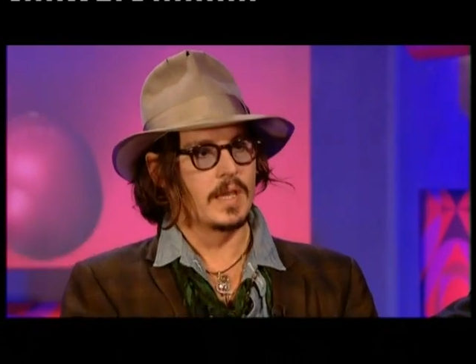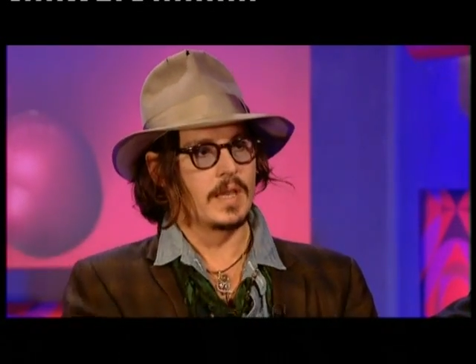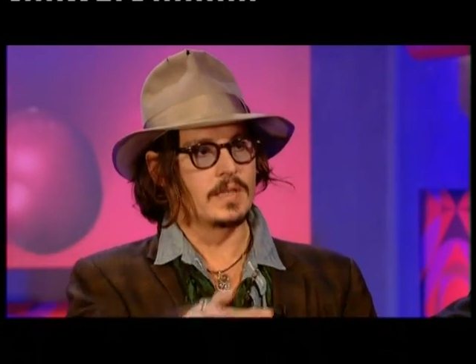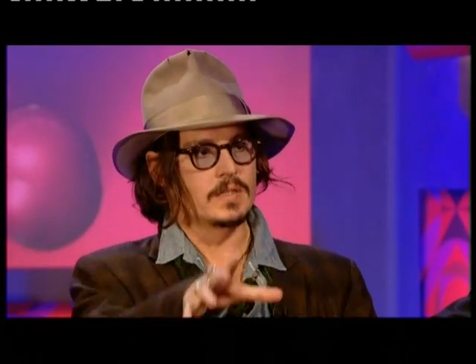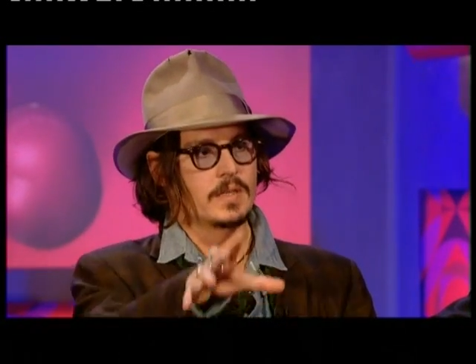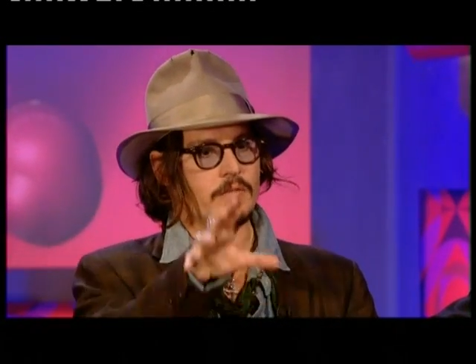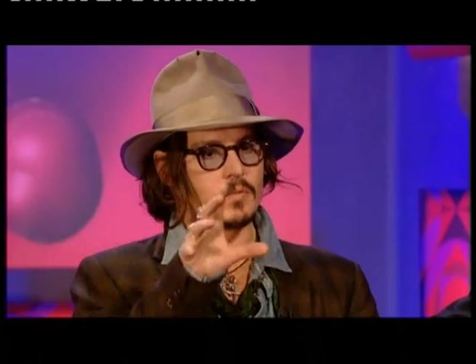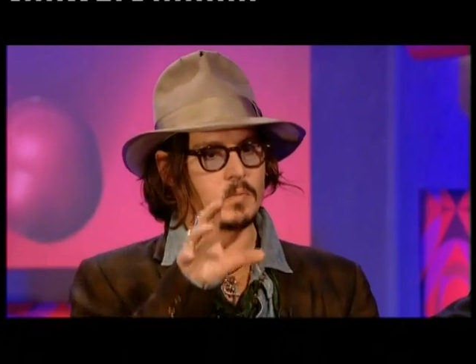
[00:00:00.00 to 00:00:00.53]

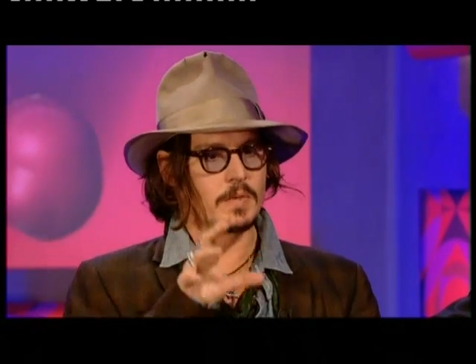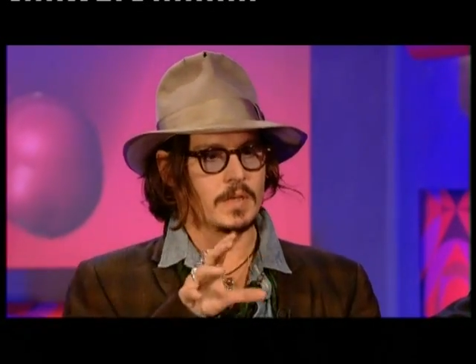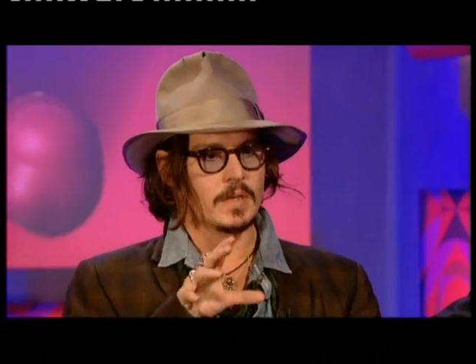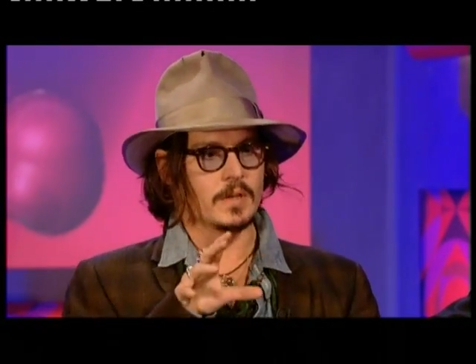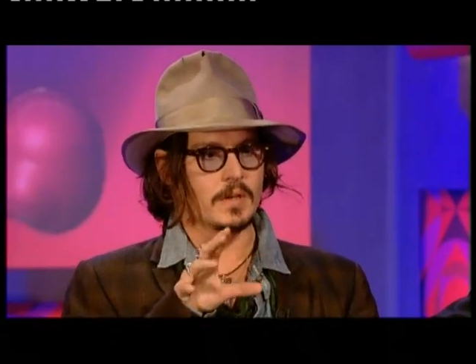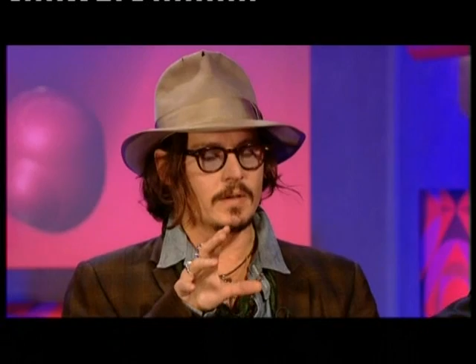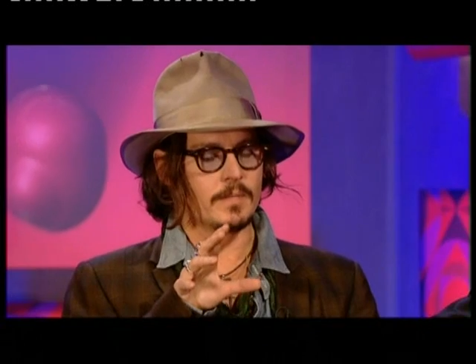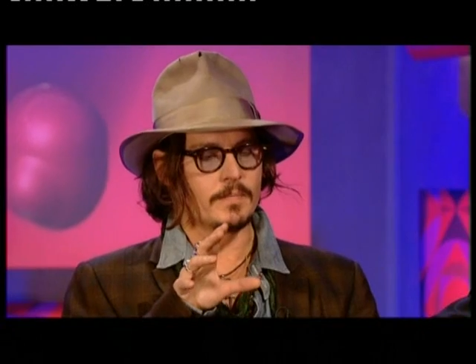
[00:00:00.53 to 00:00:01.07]
has given me
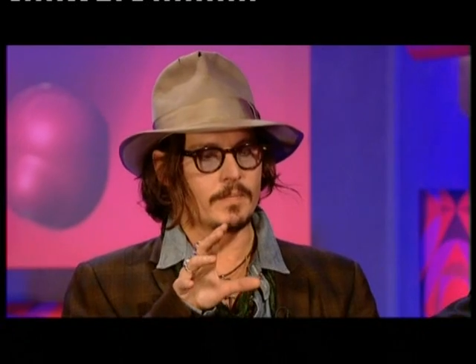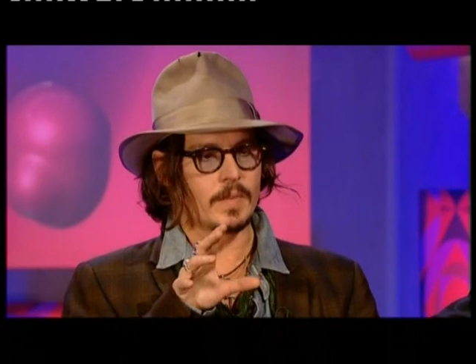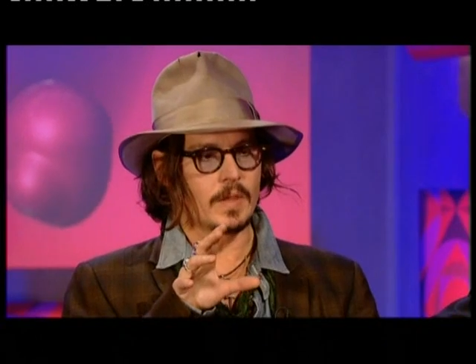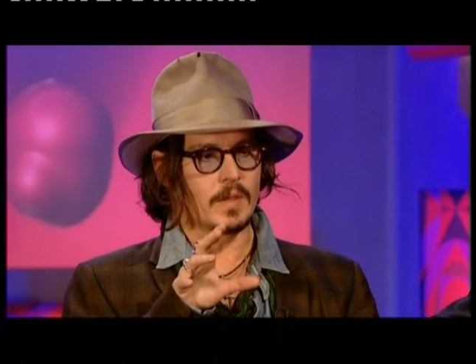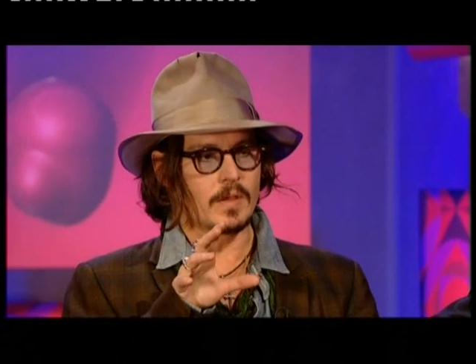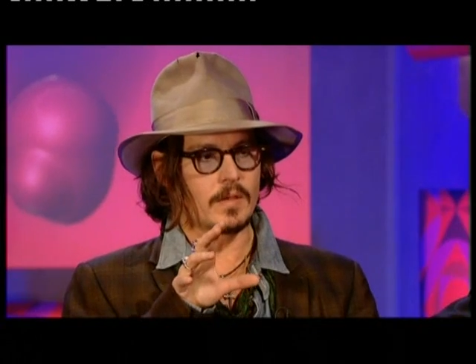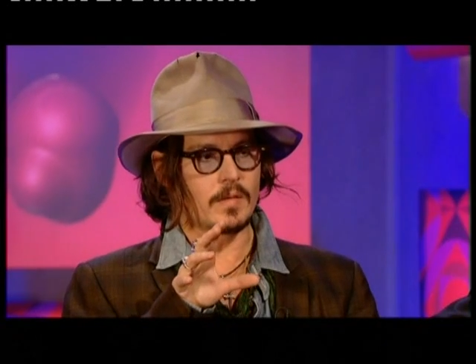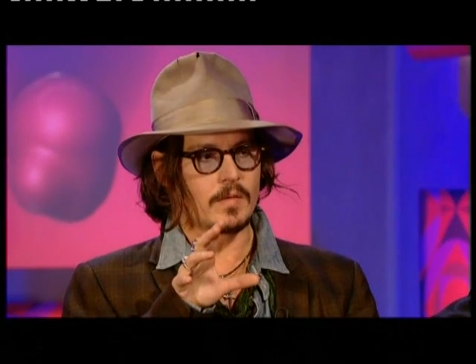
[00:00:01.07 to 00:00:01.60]

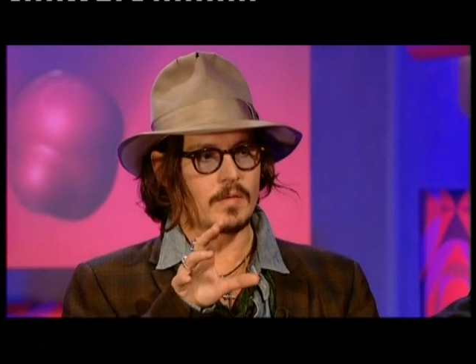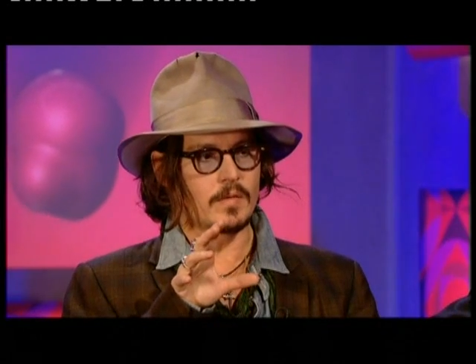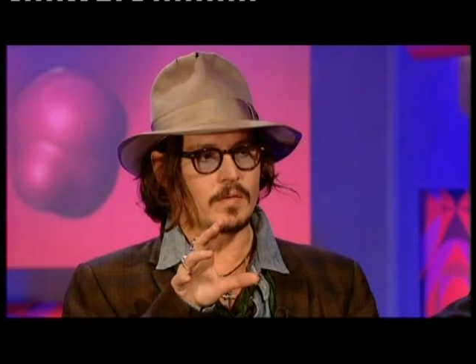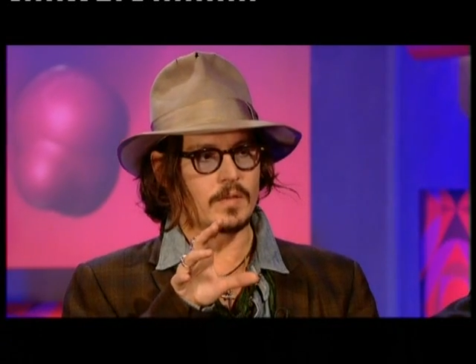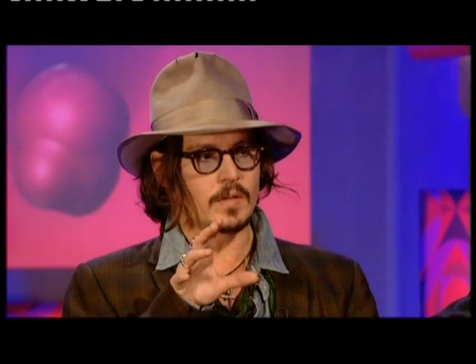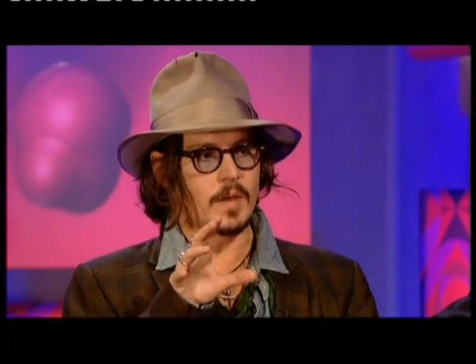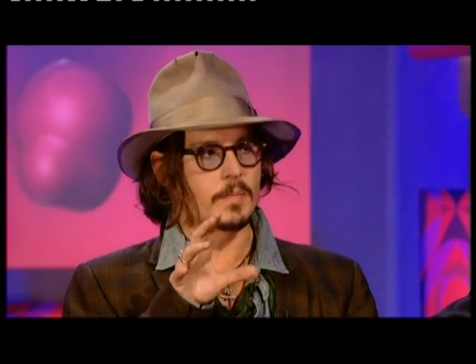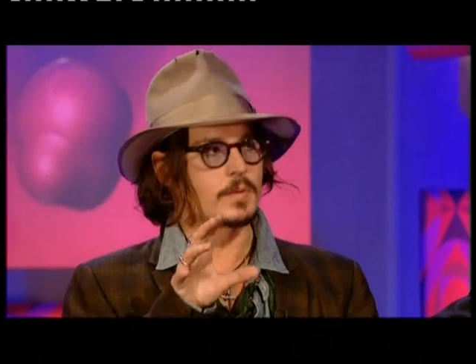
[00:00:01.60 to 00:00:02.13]

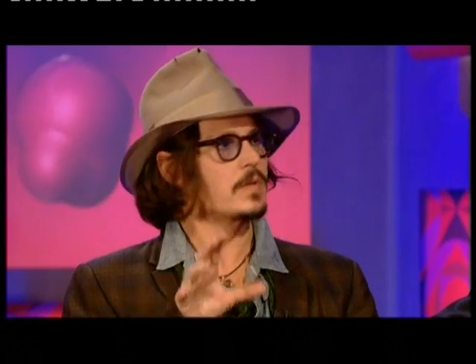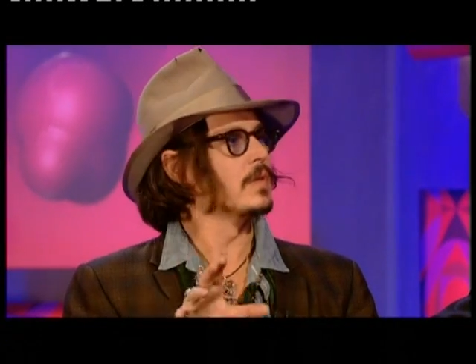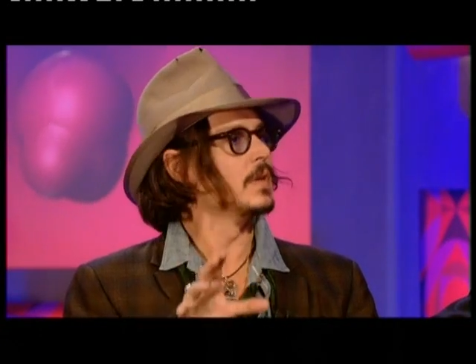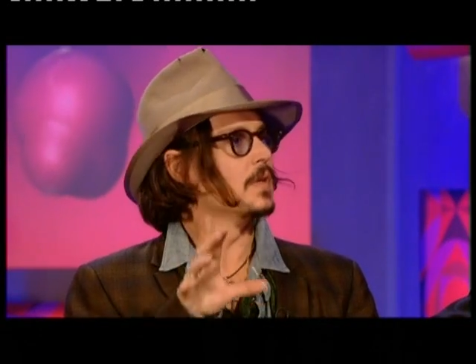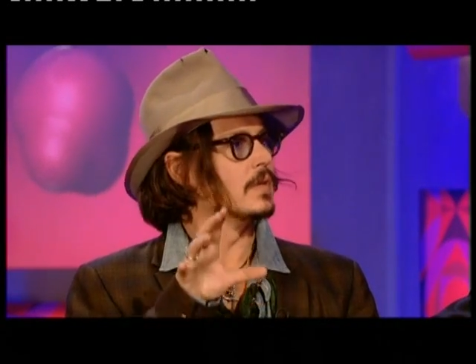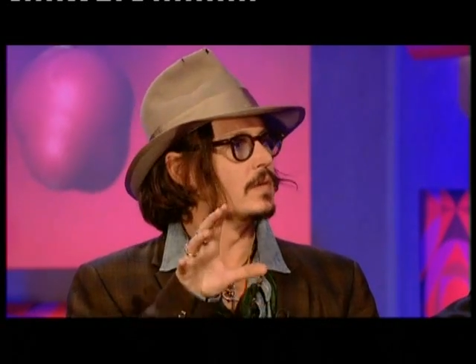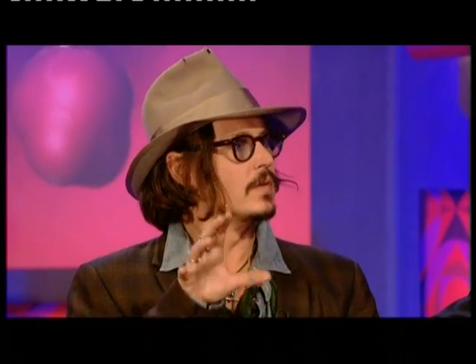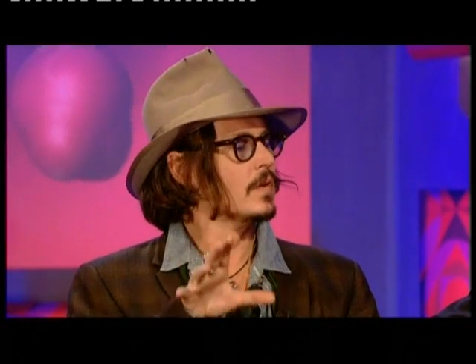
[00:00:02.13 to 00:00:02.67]
the
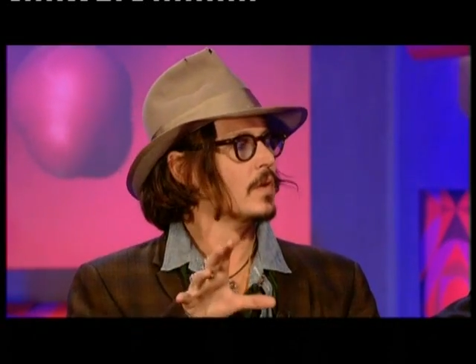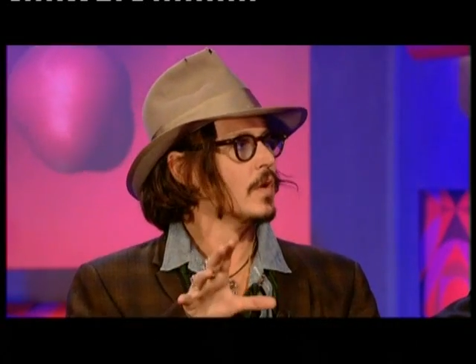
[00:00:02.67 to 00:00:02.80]
opportunity